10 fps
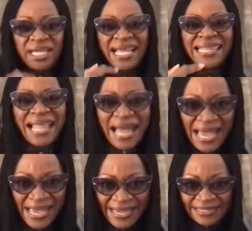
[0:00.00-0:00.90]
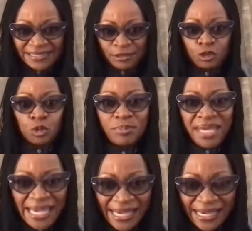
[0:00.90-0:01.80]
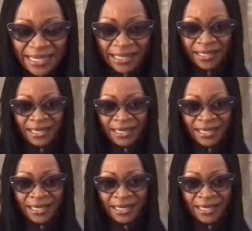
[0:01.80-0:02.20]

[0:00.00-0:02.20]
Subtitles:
They lied to me.